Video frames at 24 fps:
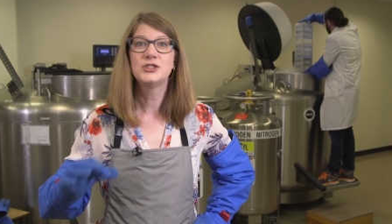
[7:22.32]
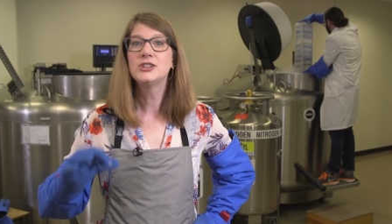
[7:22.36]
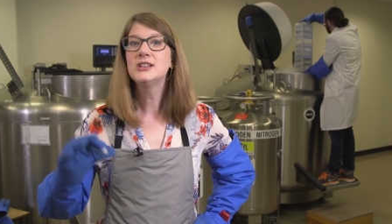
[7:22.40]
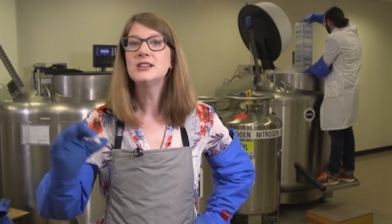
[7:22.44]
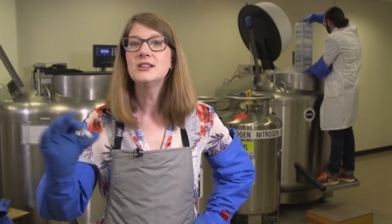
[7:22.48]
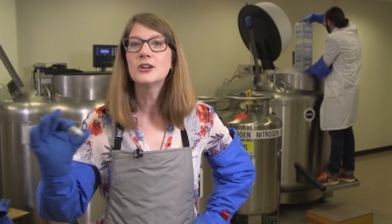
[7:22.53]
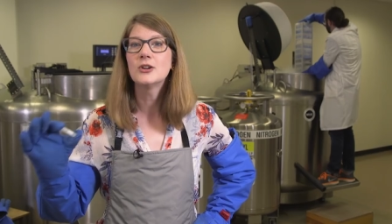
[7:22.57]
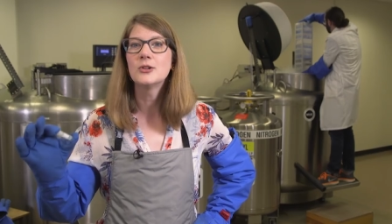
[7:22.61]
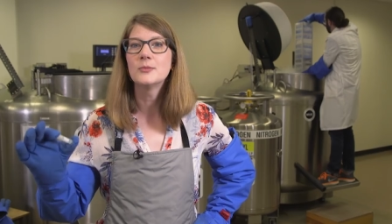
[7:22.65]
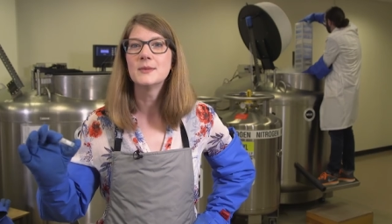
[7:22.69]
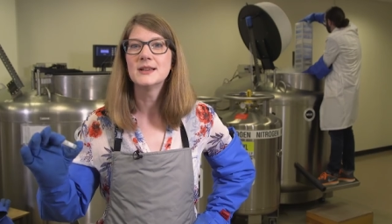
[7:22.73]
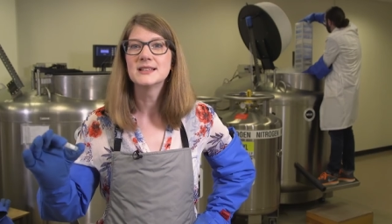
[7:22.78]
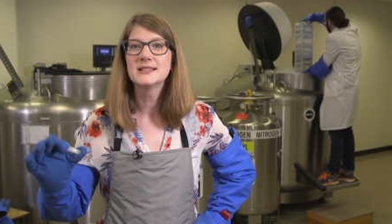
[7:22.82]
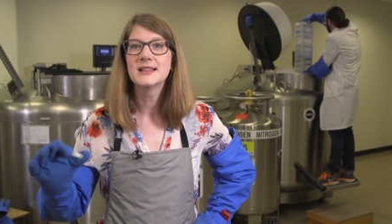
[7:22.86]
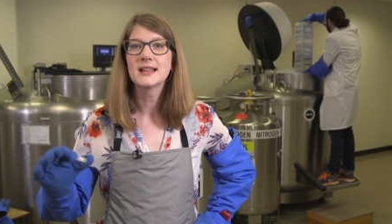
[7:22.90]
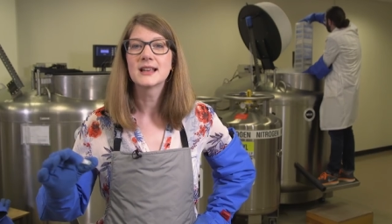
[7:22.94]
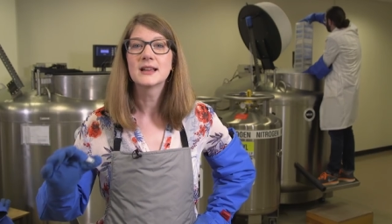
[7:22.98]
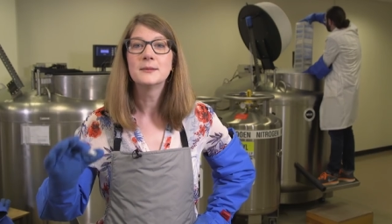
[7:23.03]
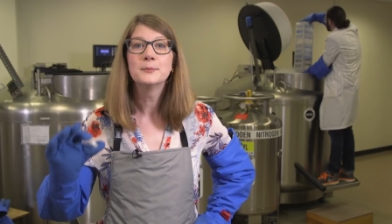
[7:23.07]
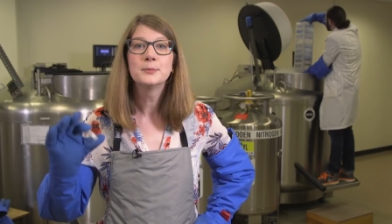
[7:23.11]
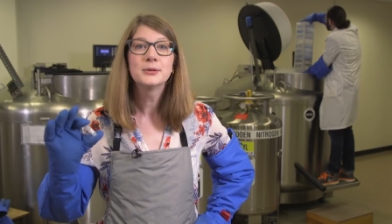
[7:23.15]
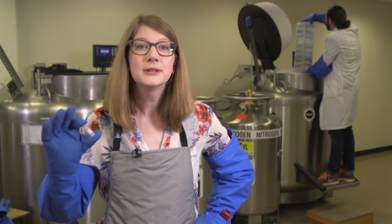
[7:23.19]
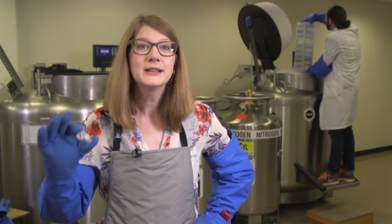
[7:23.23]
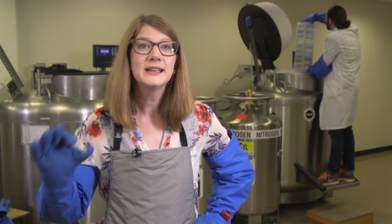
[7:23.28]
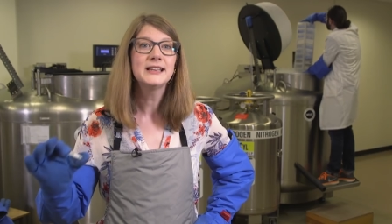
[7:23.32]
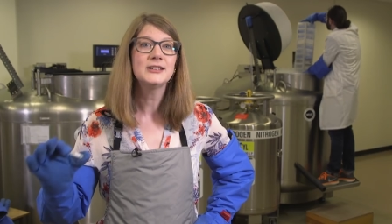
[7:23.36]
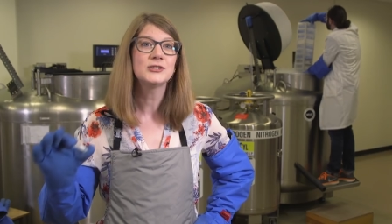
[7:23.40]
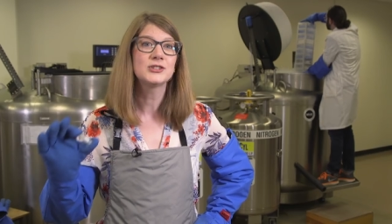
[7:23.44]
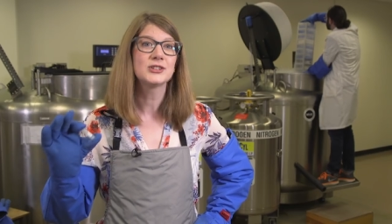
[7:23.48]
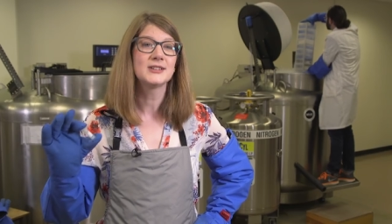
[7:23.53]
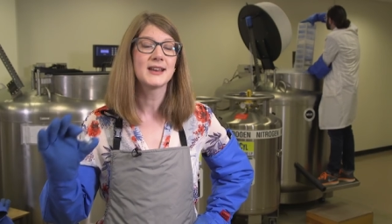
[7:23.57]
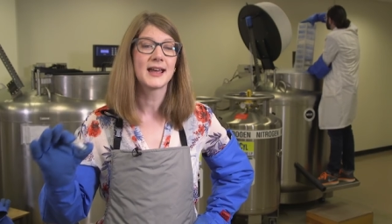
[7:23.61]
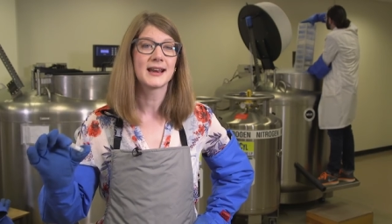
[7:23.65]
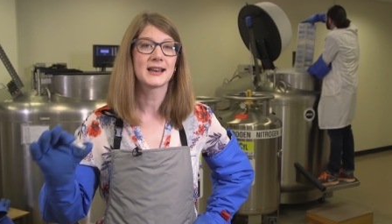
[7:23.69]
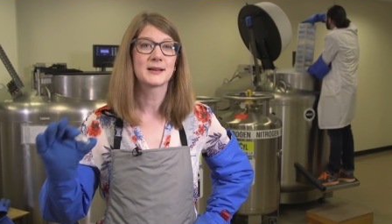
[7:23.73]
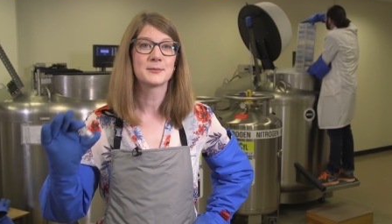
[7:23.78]
genome is the complete
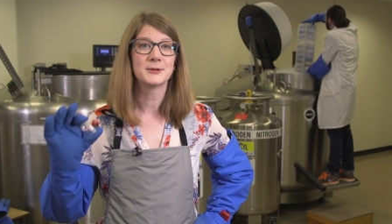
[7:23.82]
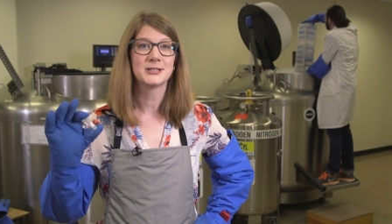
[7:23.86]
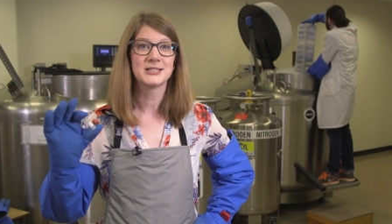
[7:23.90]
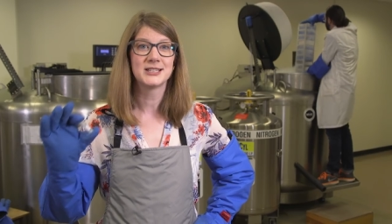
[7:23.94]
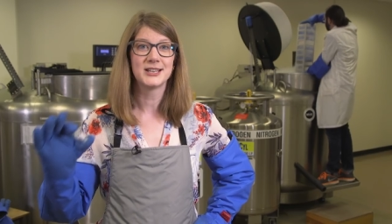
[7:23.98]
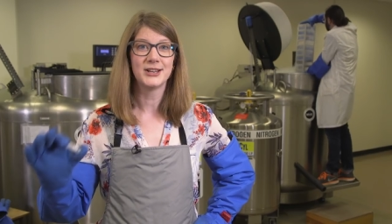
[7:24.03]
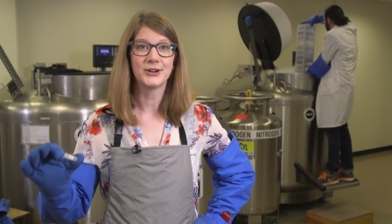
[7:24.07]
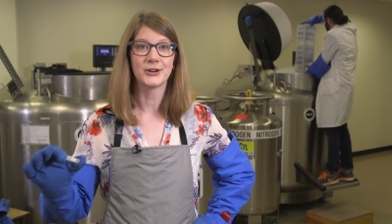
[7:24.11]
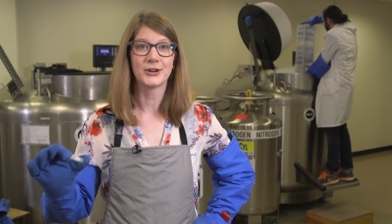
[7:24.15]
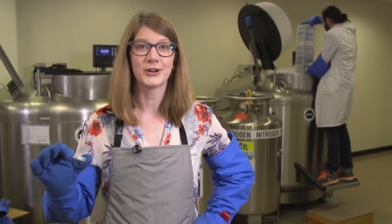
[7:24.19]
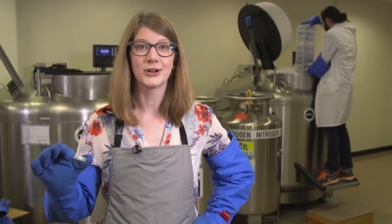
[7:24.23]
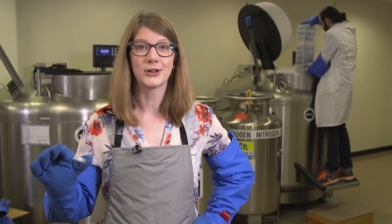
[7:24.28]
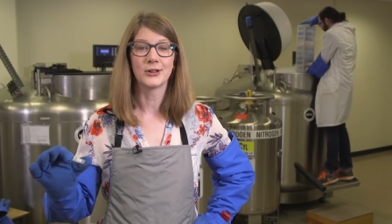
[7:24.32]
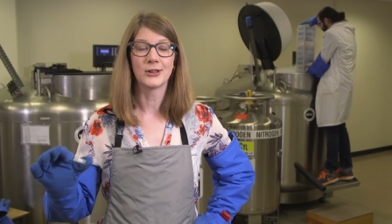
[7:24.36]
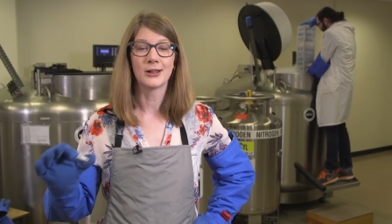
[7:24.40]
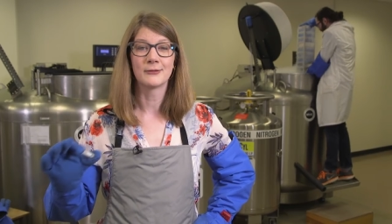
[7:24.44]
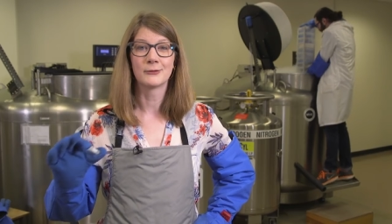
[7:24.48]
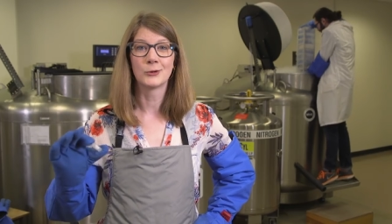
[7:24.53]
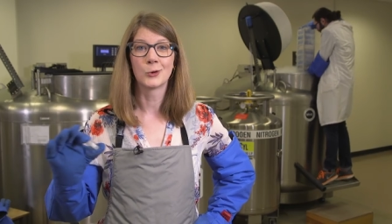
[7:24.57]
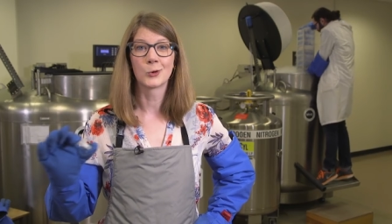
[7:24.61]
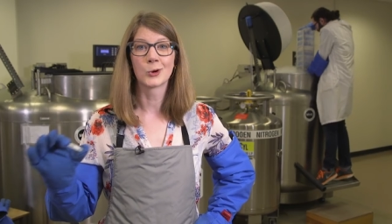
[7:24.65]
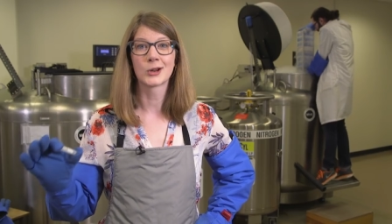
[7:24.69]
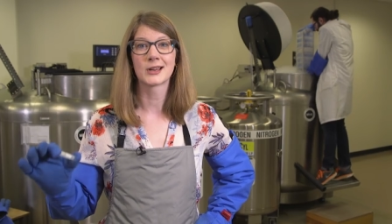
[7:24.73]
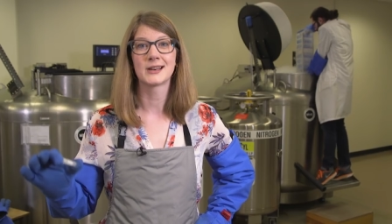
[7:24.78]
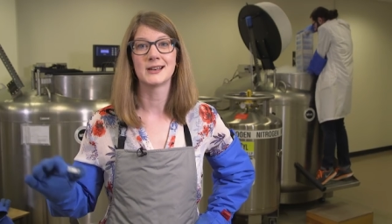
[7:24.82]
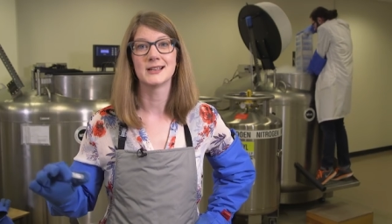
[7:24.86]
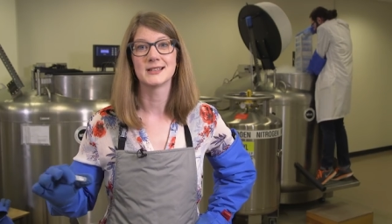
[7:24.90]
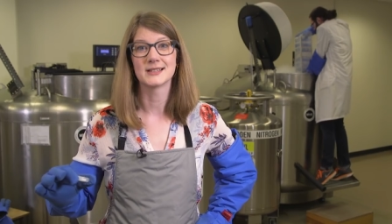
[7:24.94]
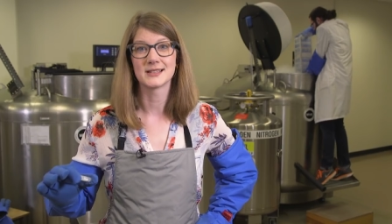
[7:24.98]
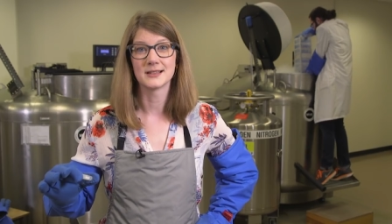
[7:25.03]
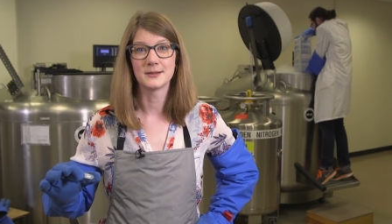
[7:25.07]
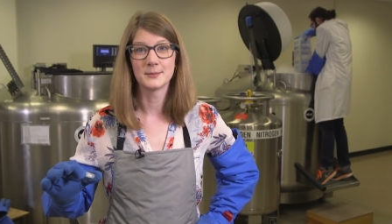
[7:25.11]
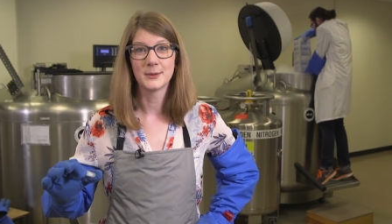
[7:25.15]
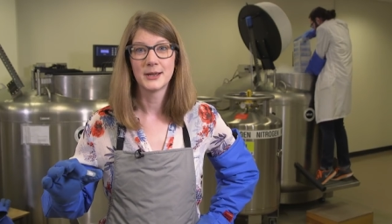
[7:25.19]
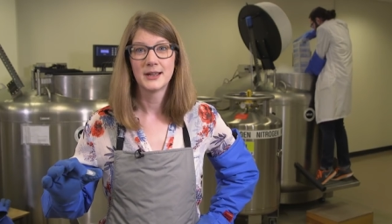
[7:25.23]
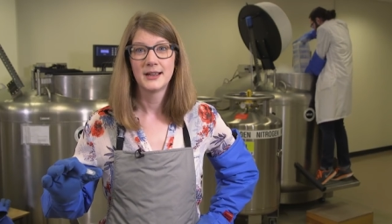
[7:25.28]
genetic material of an
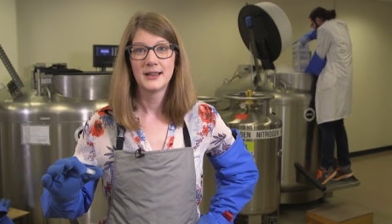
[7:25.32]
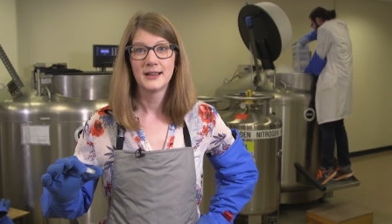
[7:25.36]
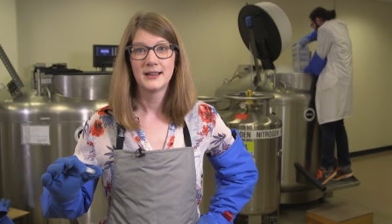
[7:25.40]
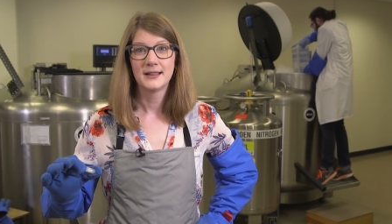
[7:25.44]
organism.